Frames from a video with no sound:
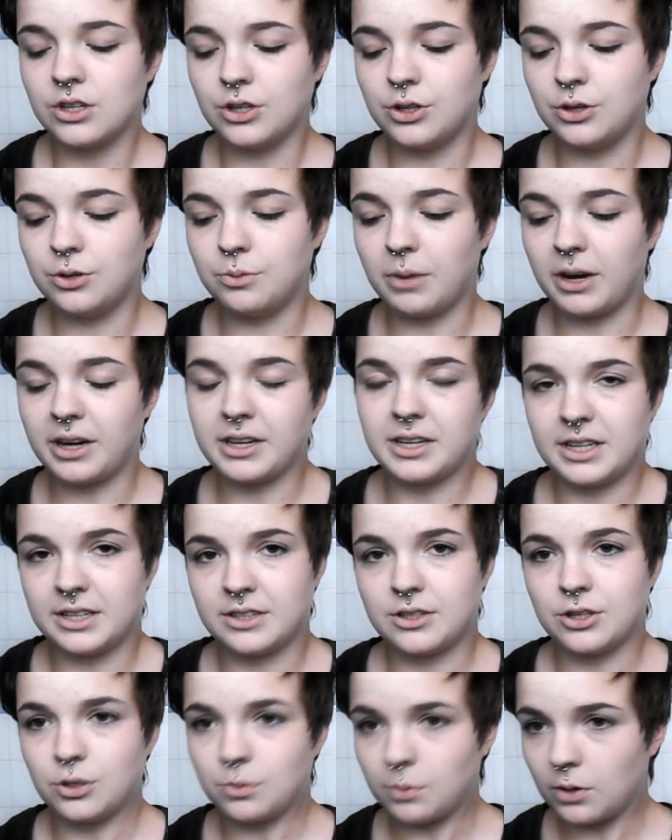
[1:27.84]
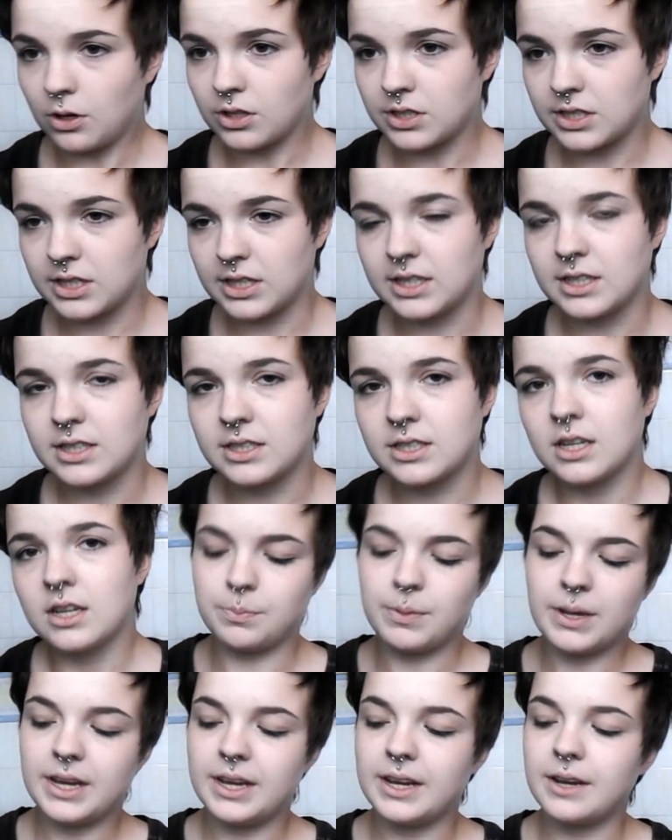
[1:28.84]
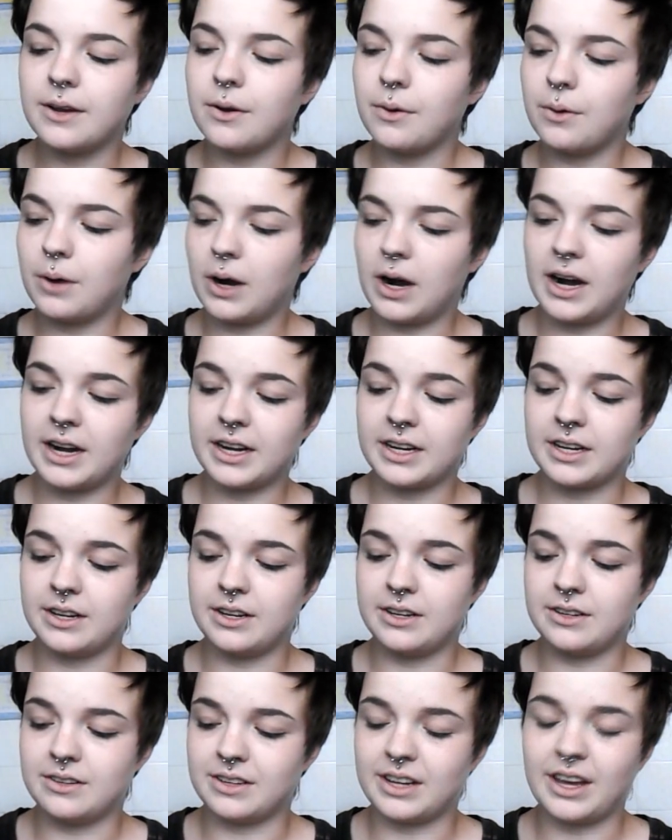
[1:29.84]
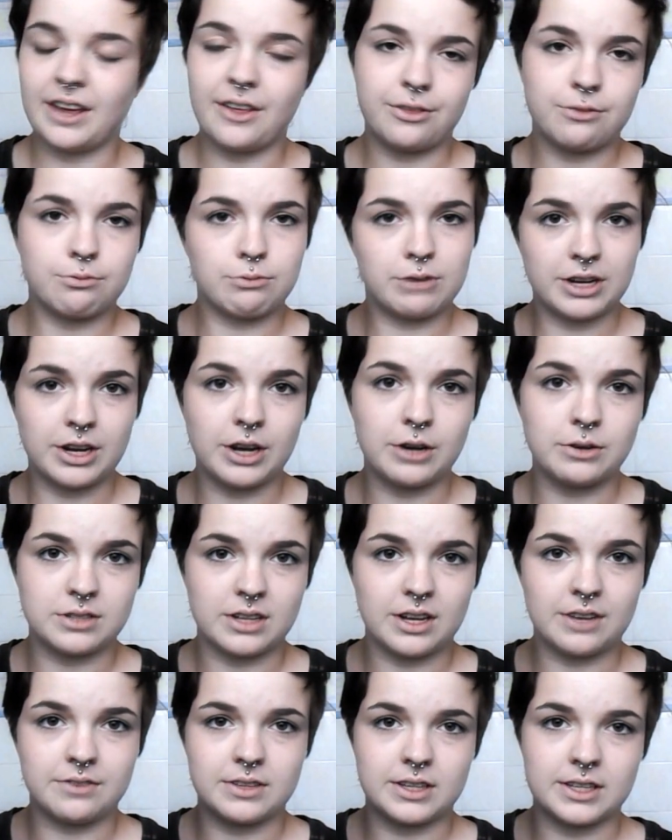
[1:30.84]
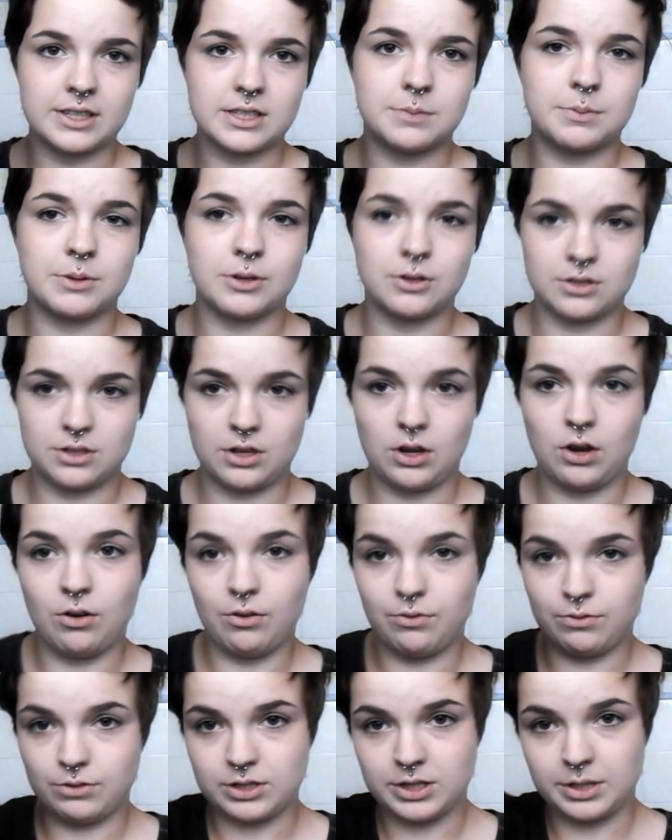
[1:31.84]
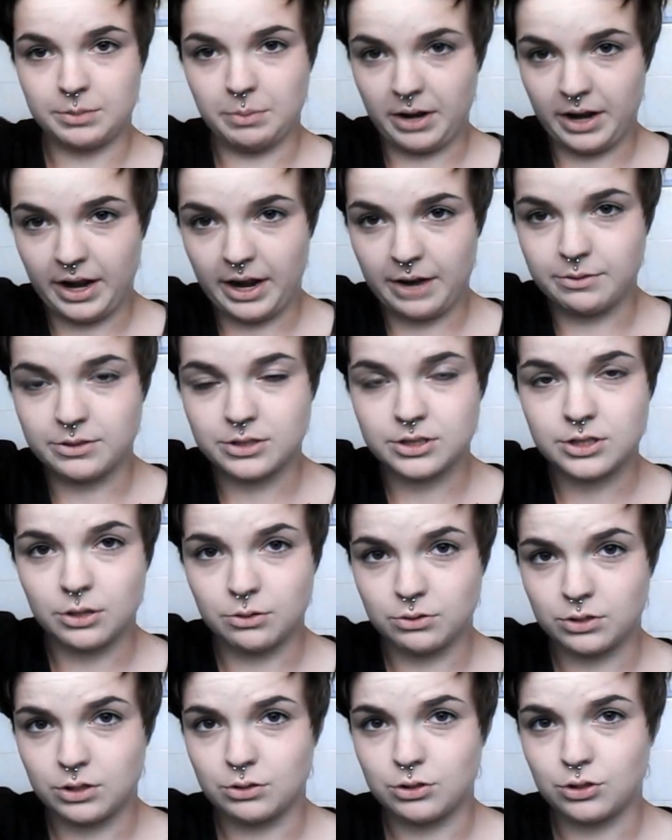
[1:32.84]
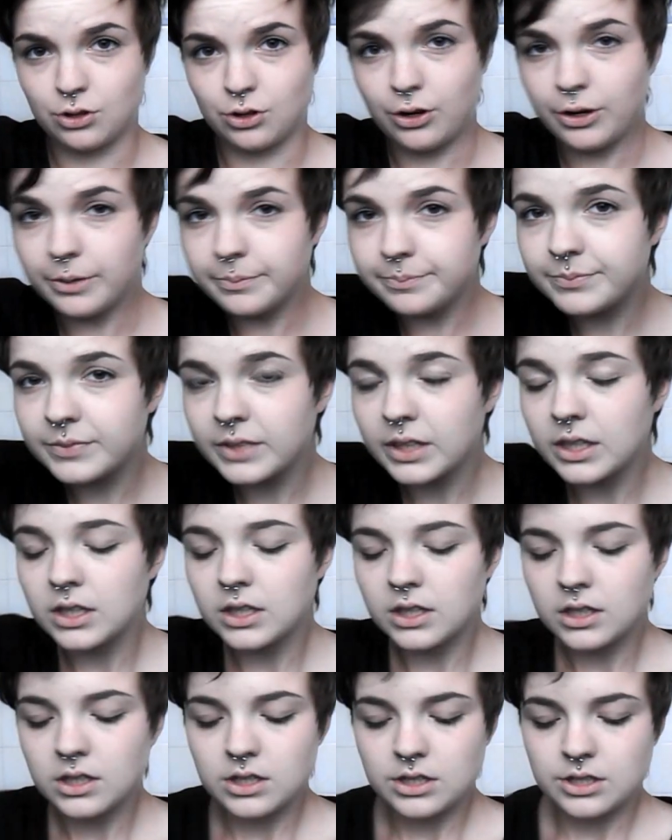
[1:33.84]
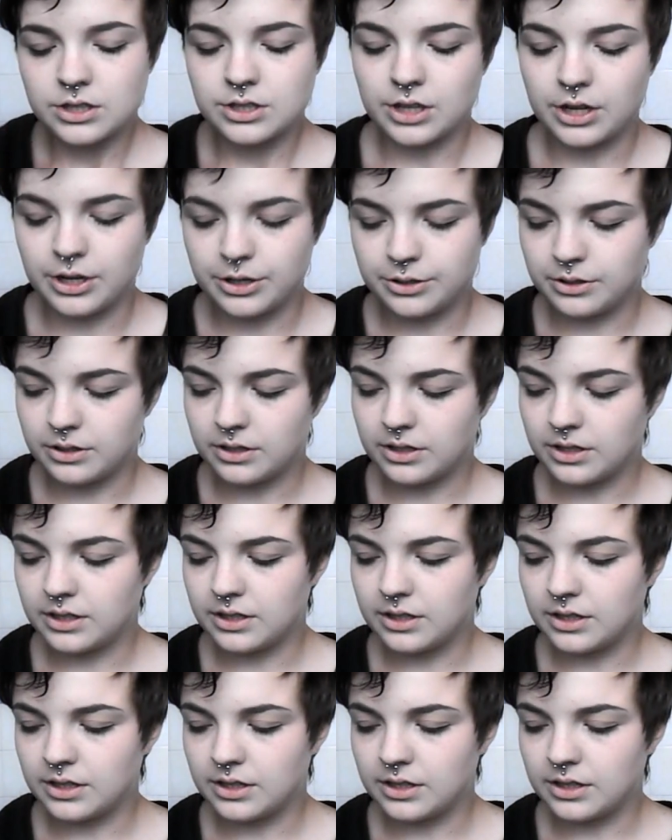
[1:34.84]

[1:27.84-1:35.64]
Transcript: you might need 2 boxes. Me, I can get 3 goes out of this because obviously my hair is so short. So